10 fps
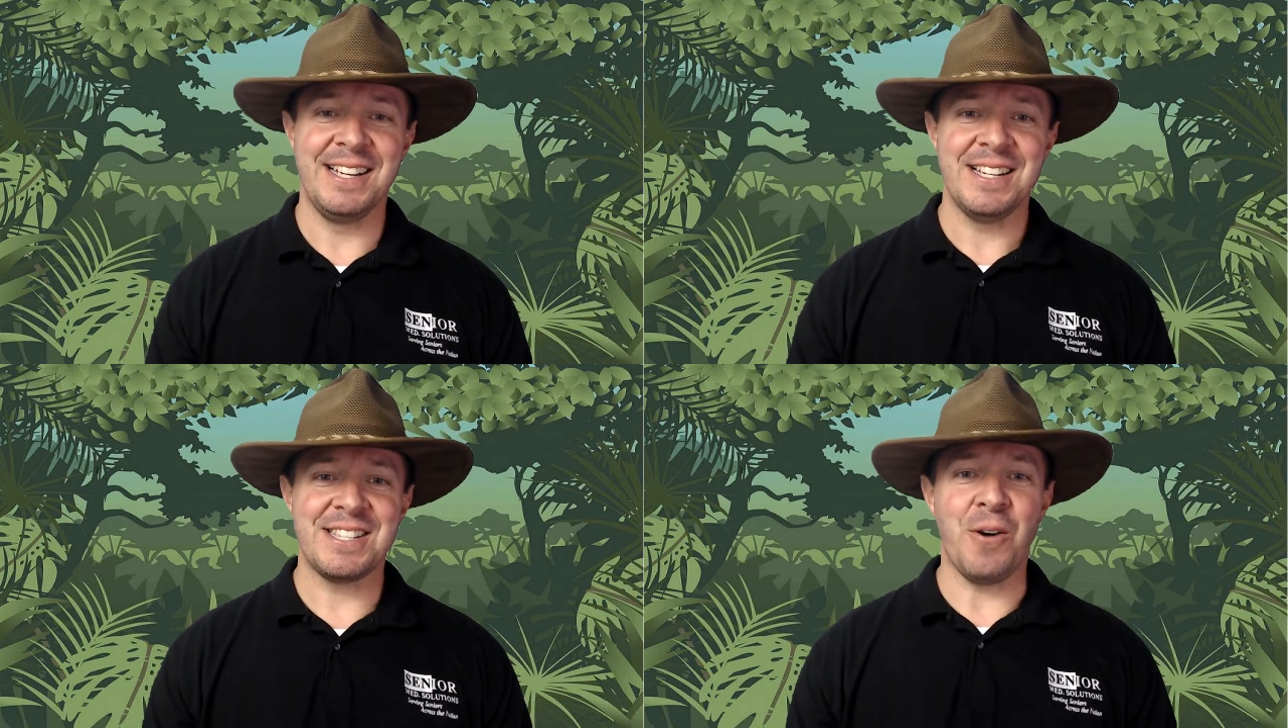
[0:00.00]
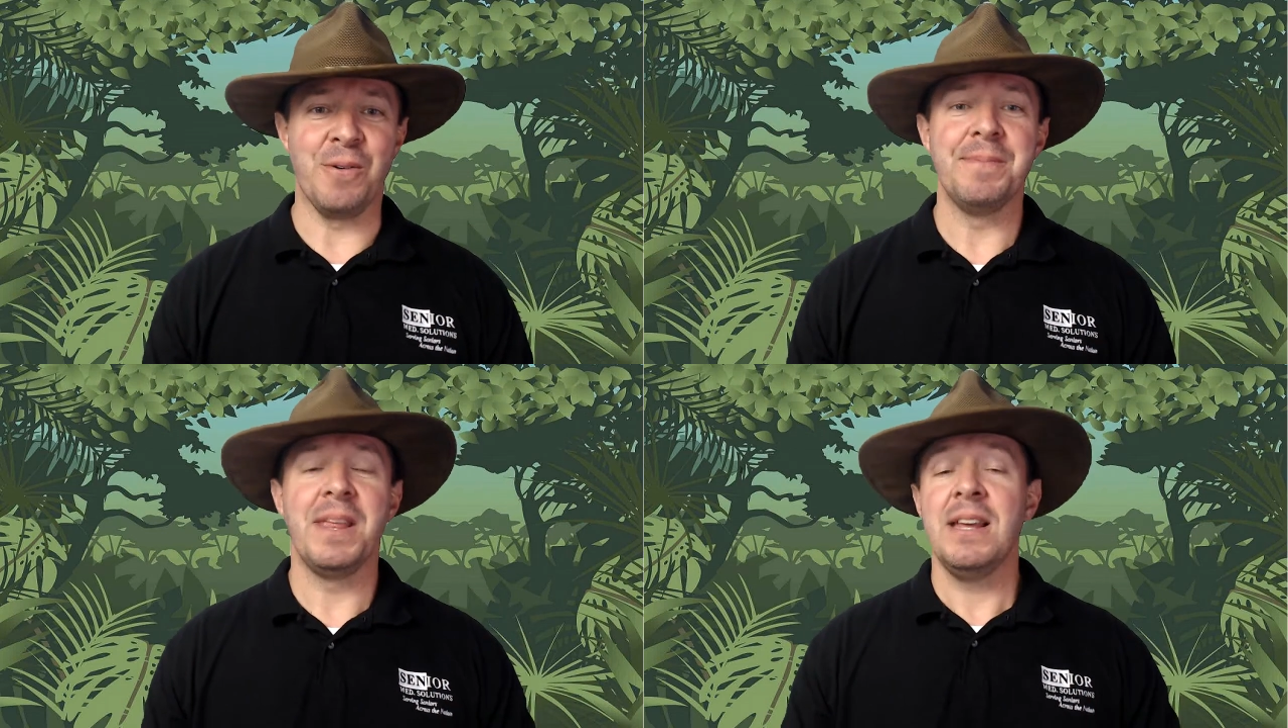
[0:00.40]
So
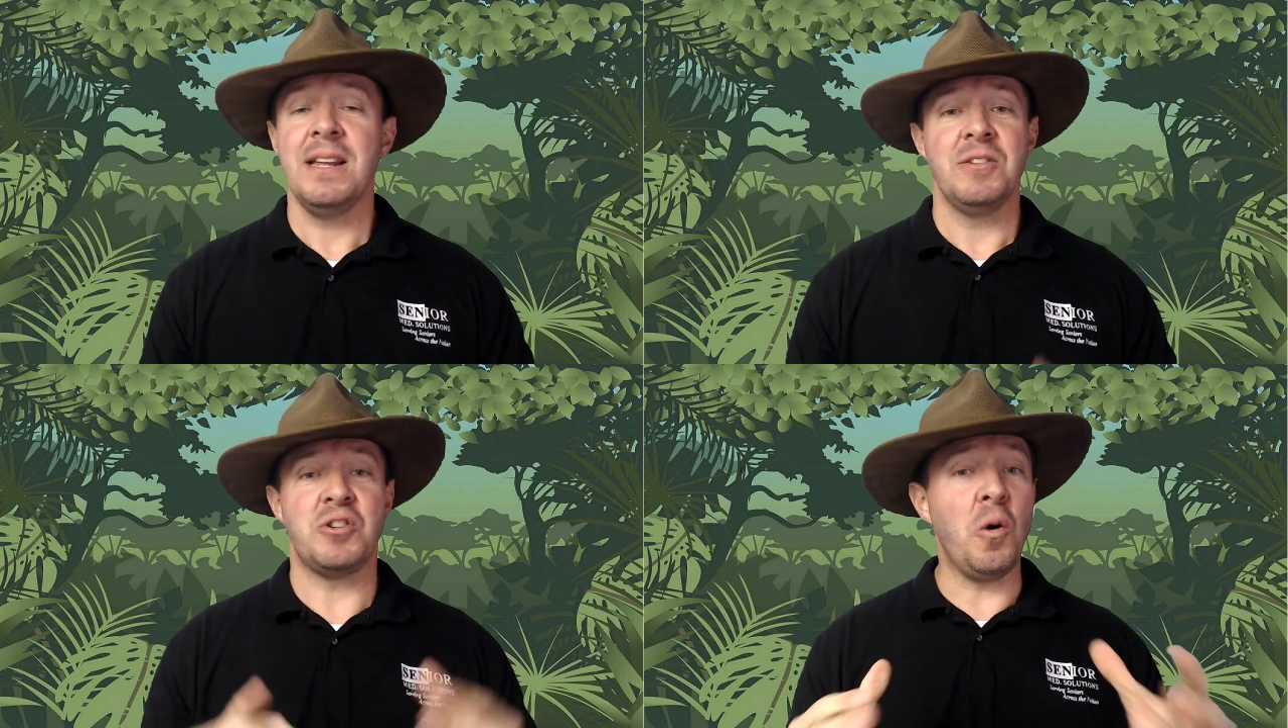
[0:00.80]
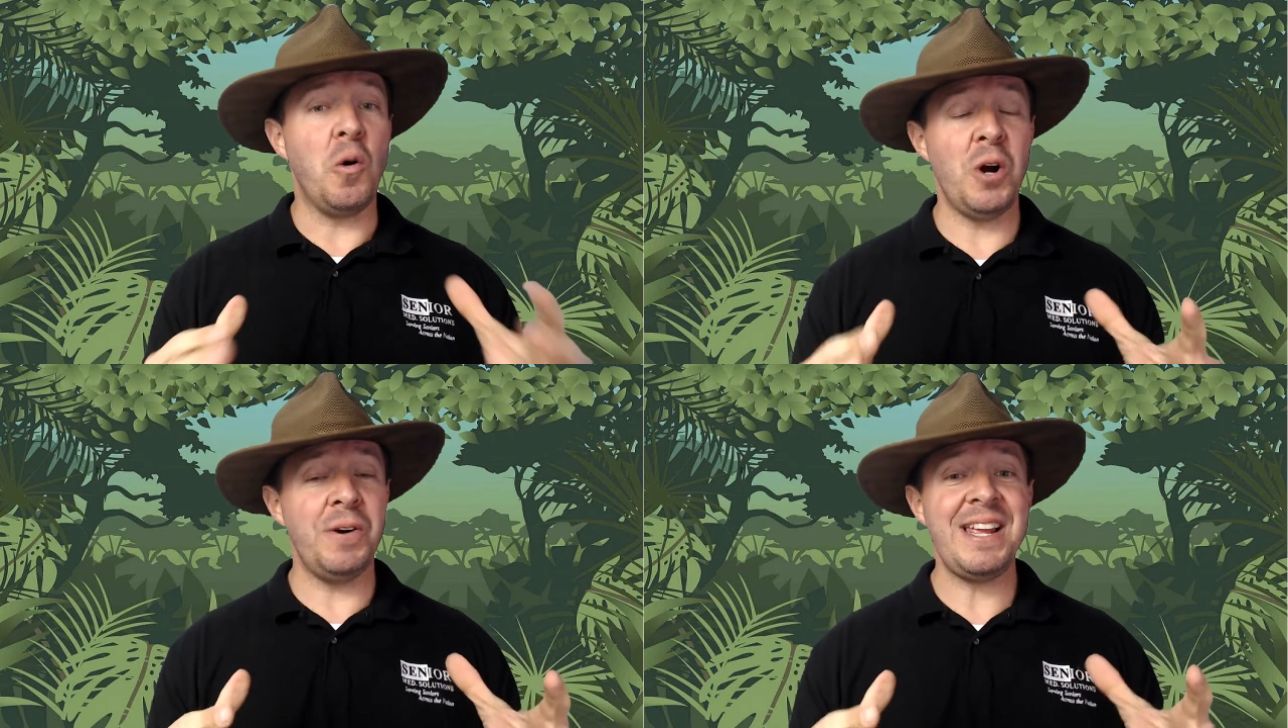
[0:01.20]
don't
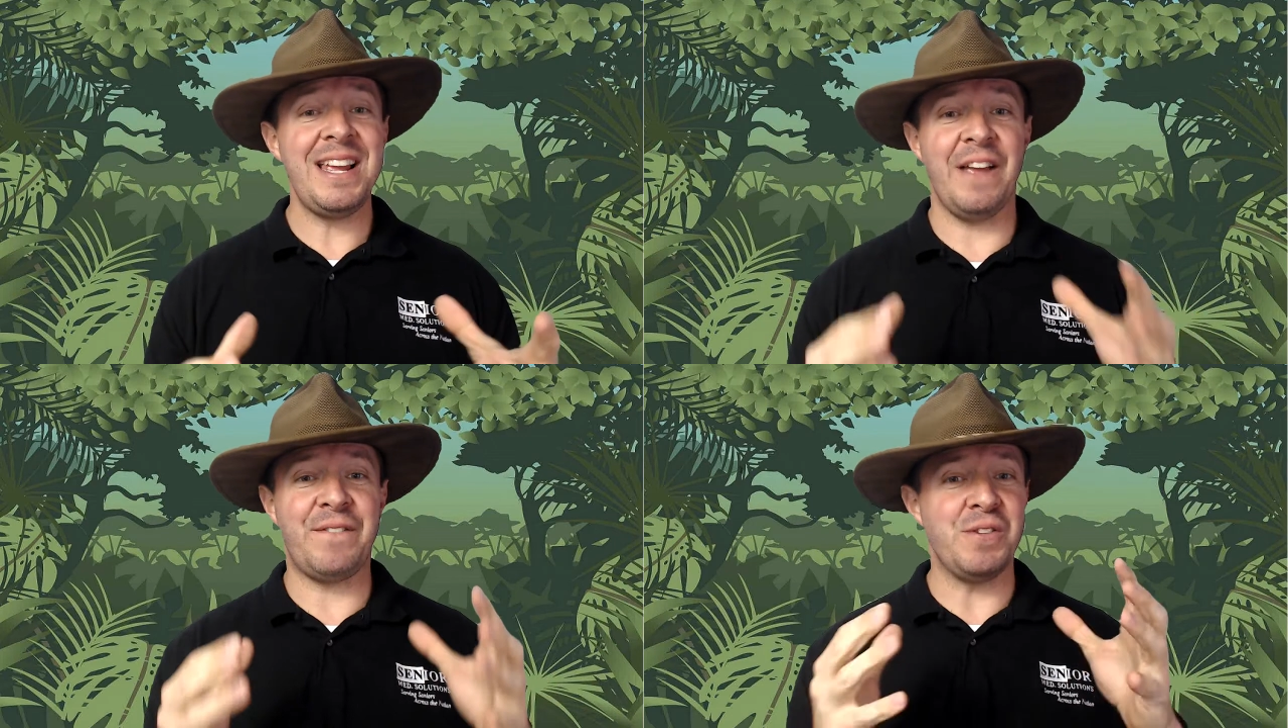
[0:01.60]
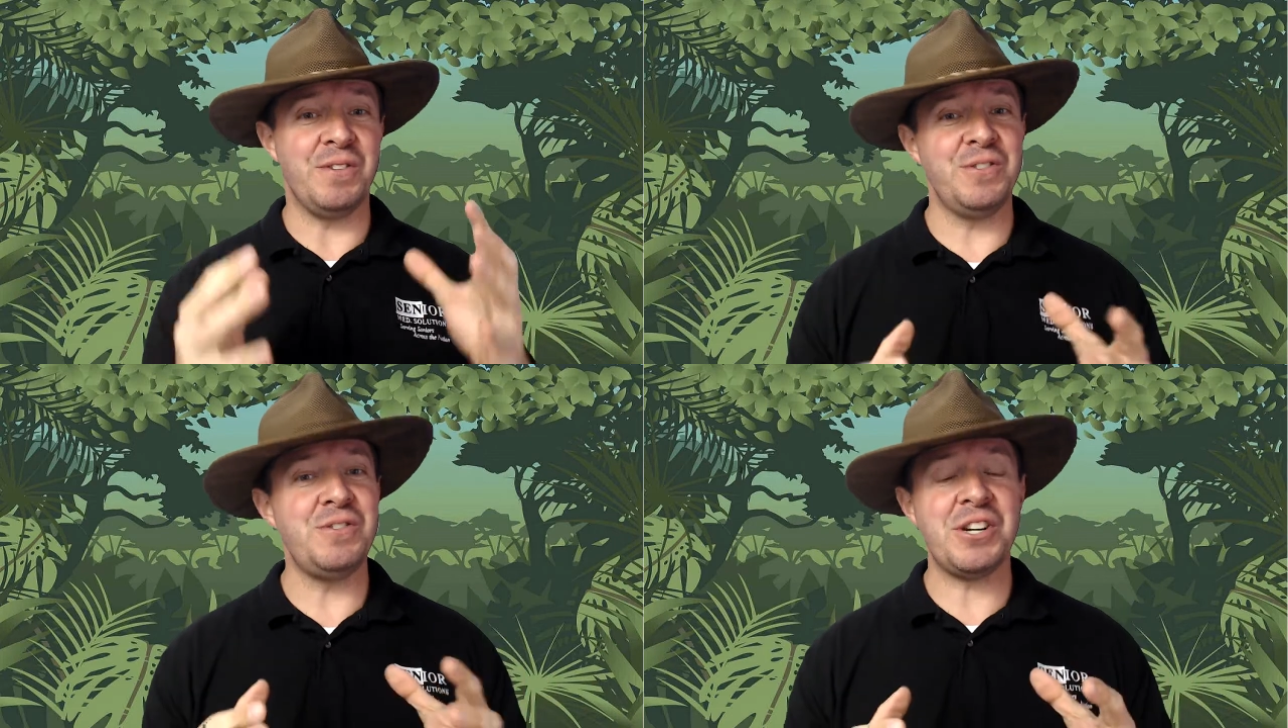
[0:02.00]
worry if you
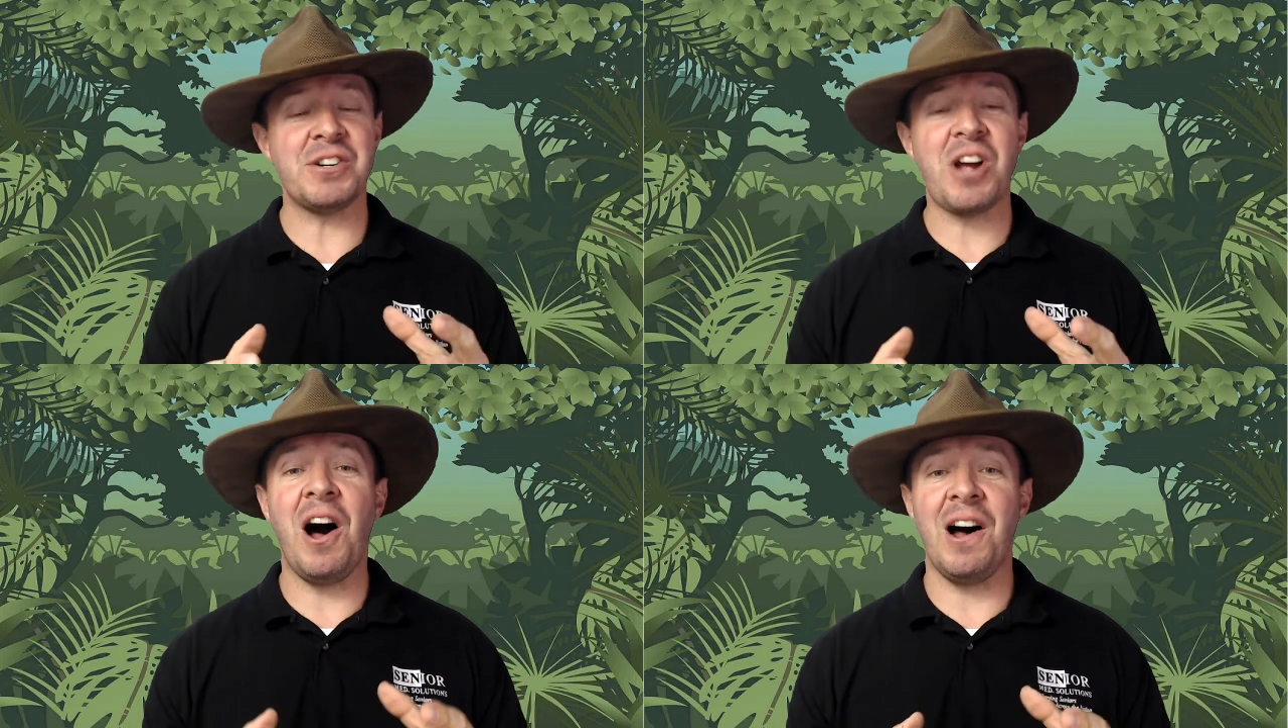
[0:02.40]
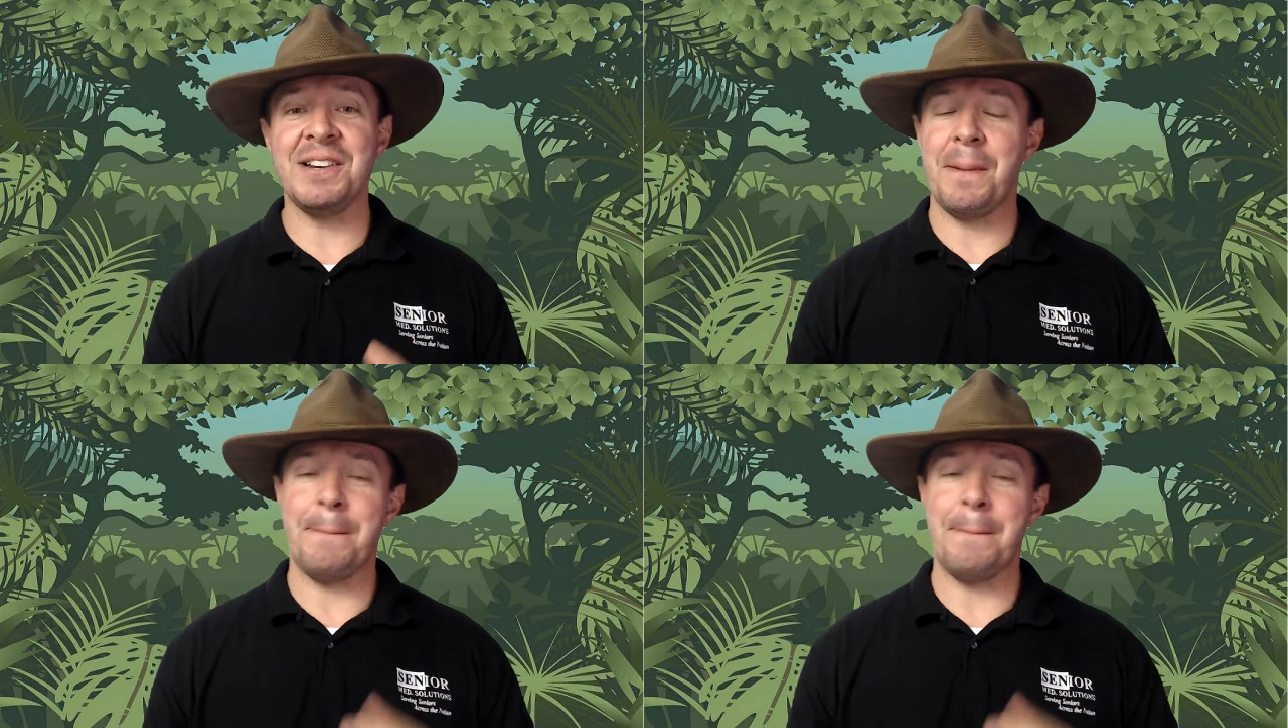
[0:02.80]
lose your card,